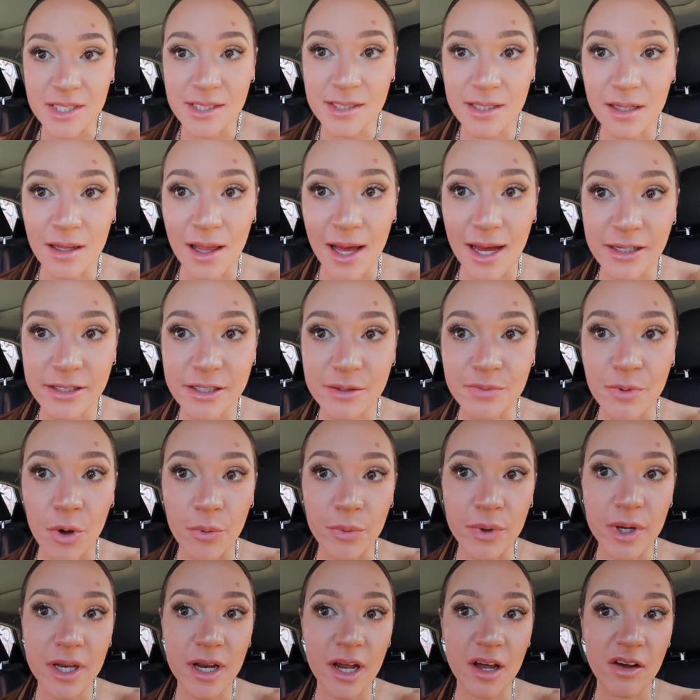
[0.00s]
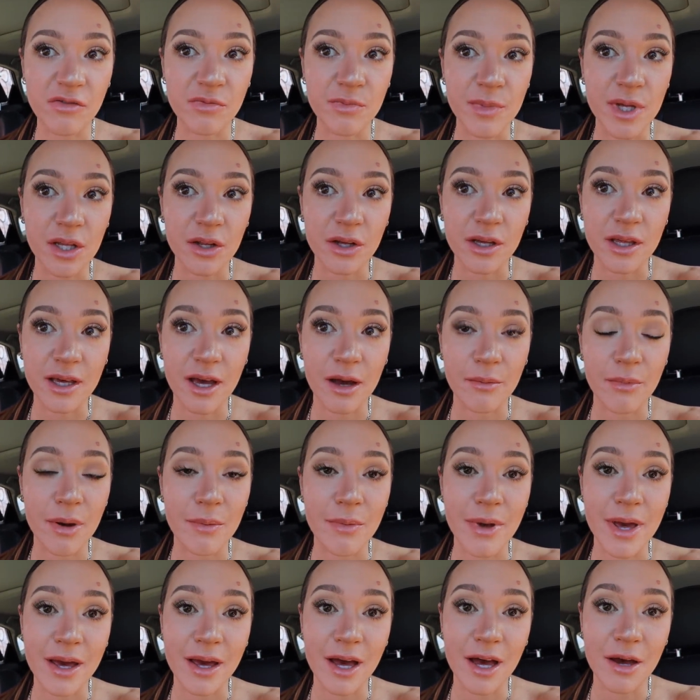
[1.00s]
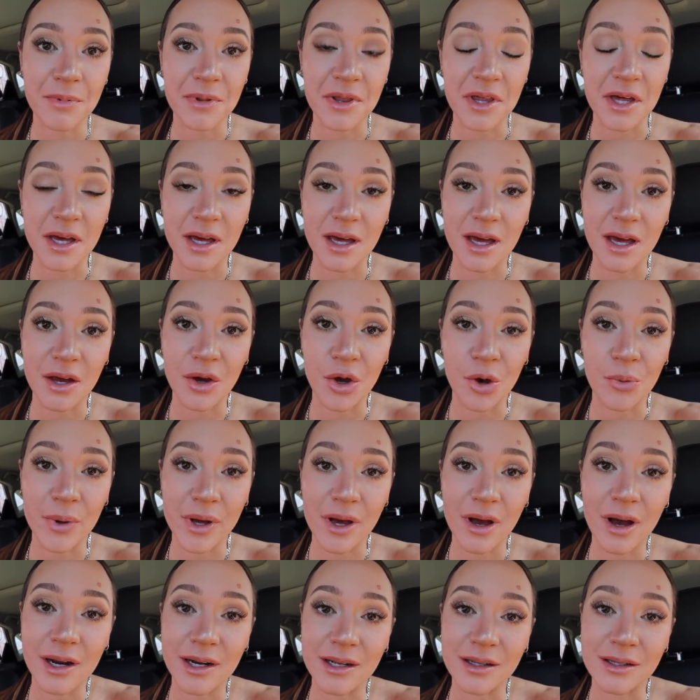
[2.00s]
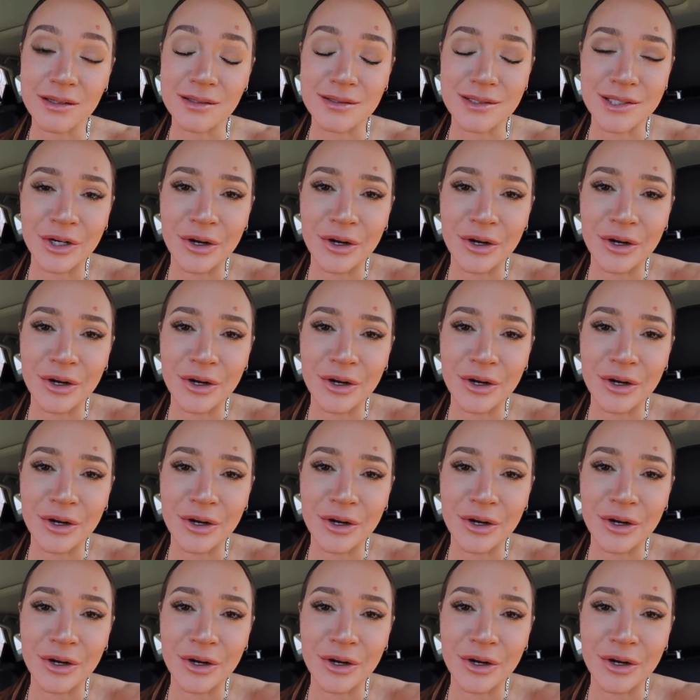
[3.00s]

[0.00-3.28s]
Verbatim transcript: is the last moment of me looking at my makeup thinking, oh my God, it looks